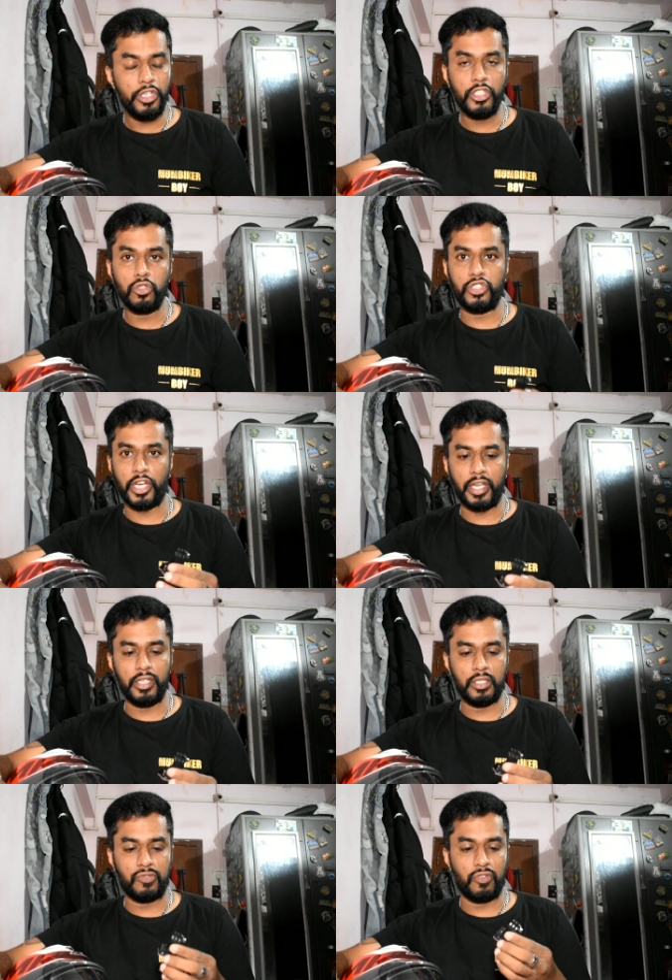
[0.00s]
you need to check
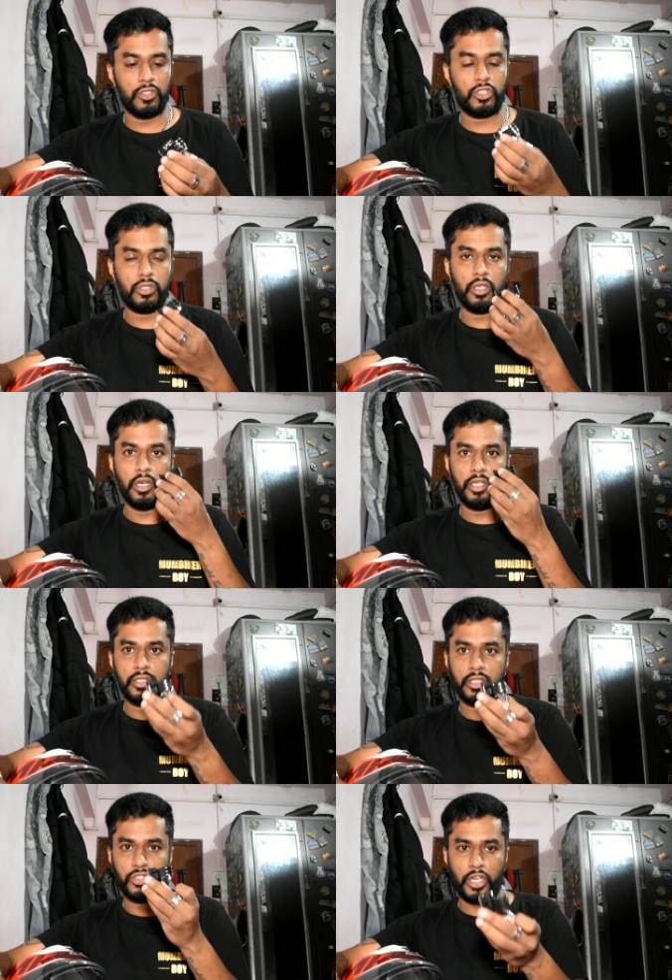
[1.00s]
is, first
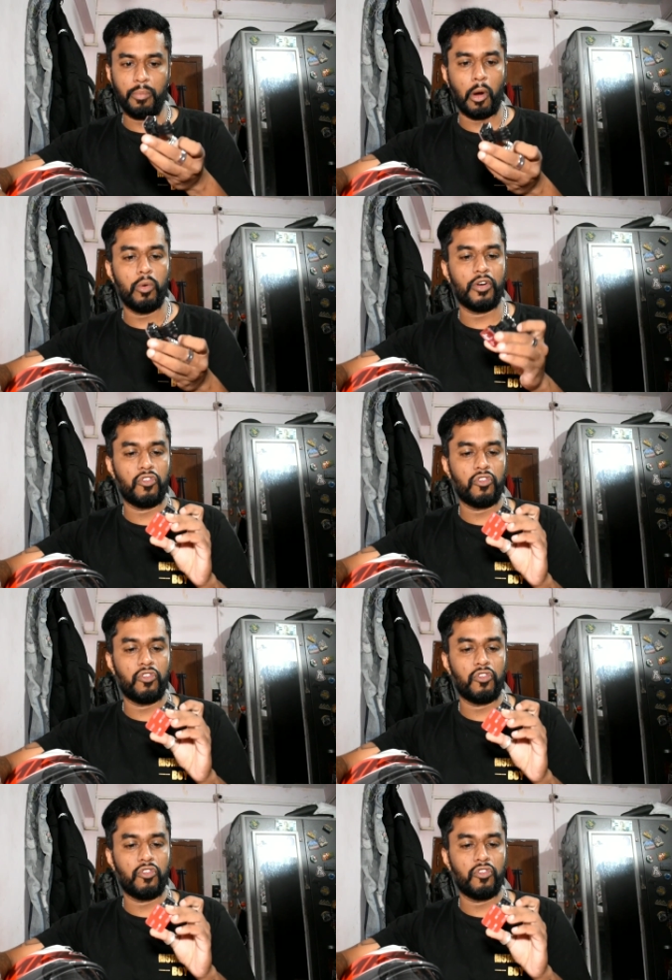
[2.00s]
is the J mount.